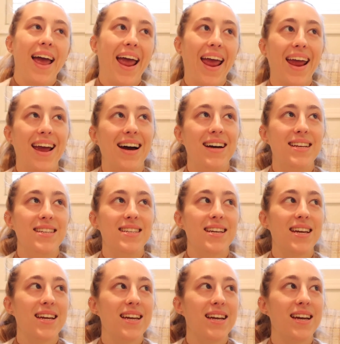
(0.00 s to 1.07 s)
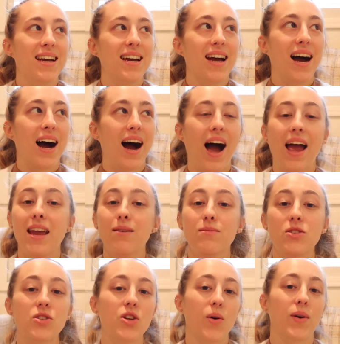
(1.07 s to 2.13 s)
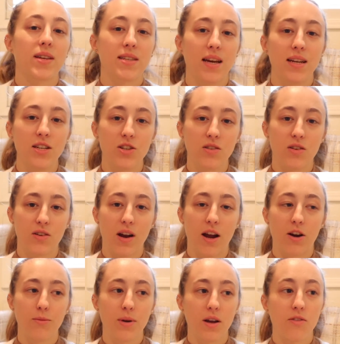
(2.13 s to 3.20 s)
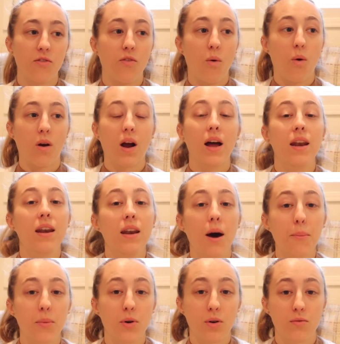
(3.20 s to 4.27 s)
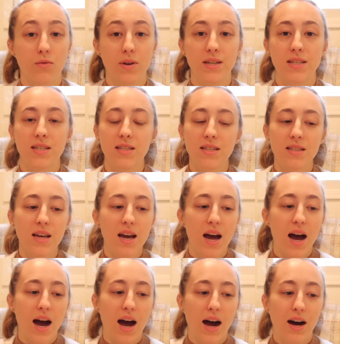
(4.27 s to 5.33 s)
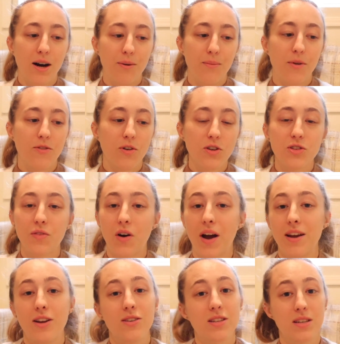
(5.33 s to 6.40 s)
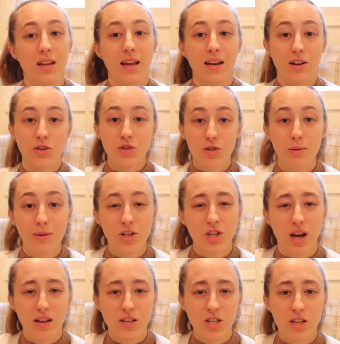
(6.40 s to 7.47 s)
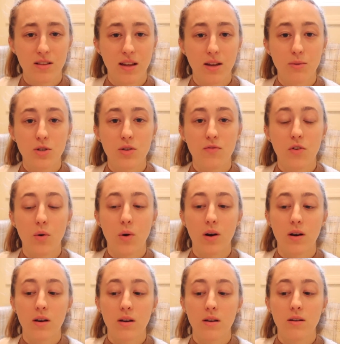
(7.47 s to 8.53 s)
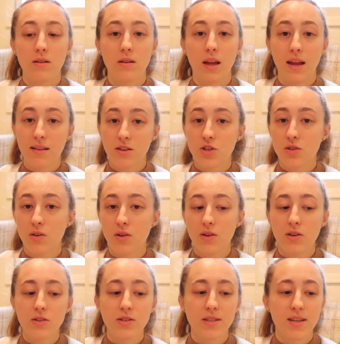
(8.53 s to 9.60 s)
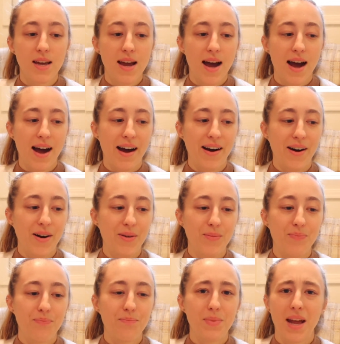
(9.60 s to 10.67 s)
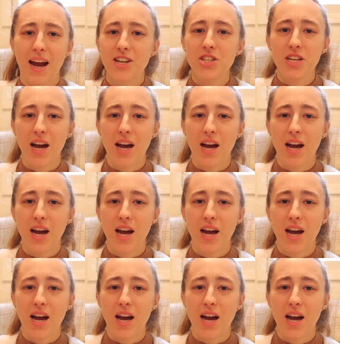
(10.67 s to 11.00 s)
And I am so excited to learn Arabic for a number of reasons. First of all, I know it's an extremely challenging language for English learners. It actually